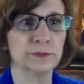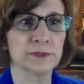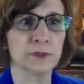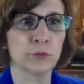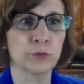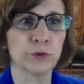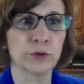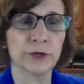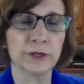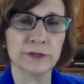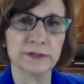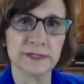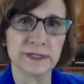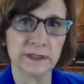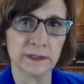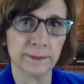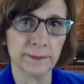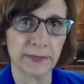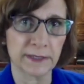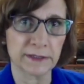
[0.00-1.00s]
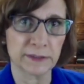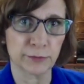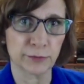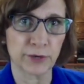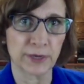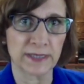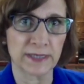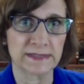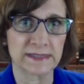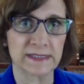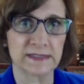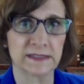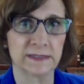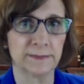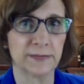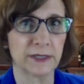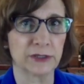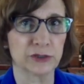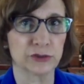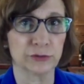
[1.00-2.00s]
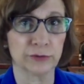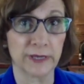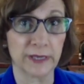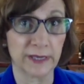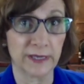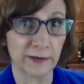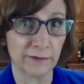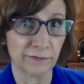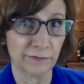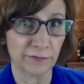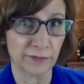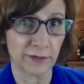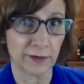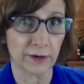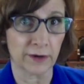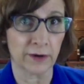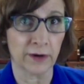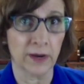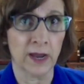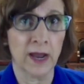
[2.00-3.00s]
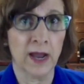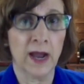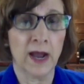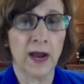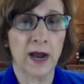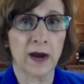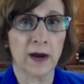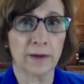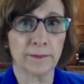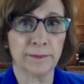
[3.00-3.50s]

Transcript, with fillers: So we're using the budget process to make sure if there are